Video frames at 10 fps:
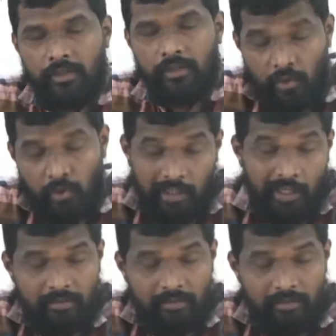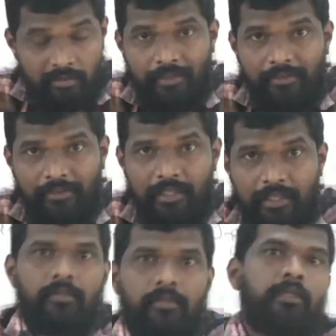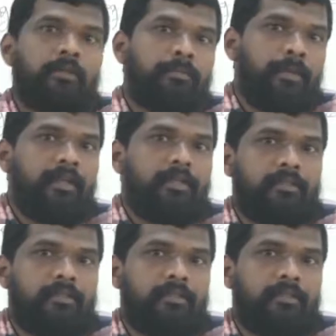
you can't cultivate paddy.